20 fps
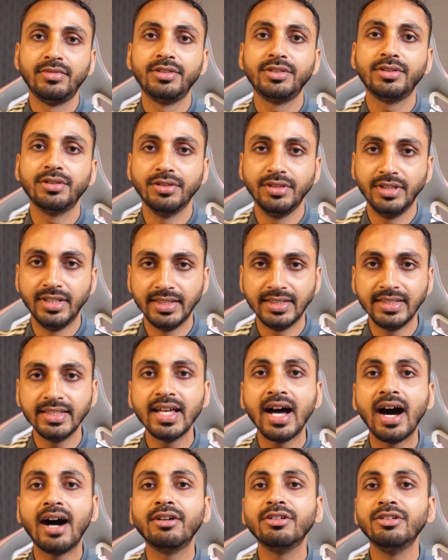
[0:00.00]
So this
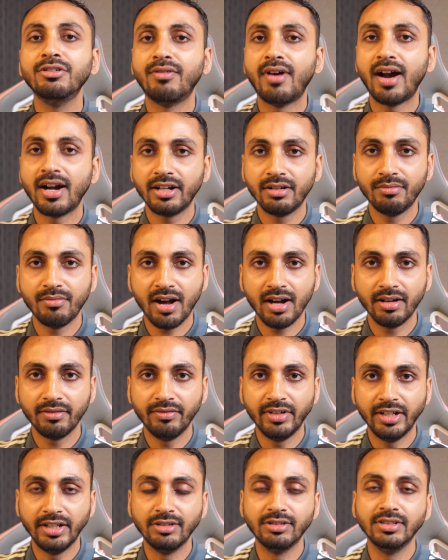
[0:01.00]
is how you watermark
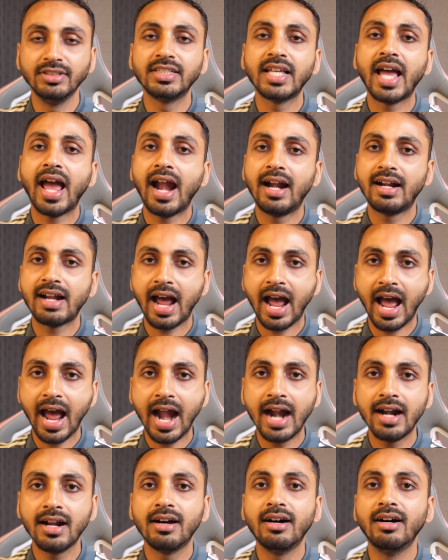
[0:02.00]
videos and
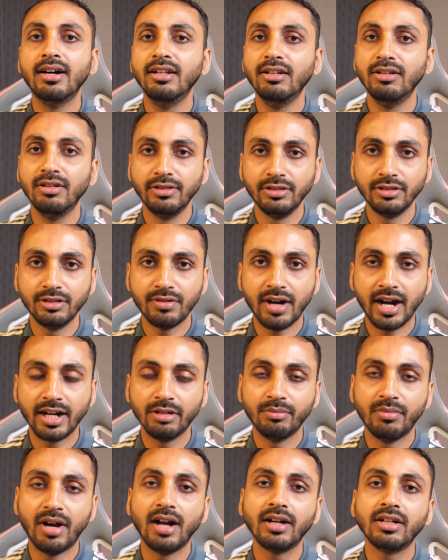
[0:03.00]
add a logo
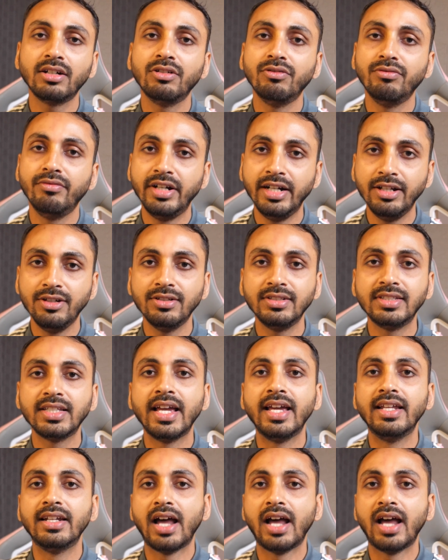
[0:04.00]
watermark to videos in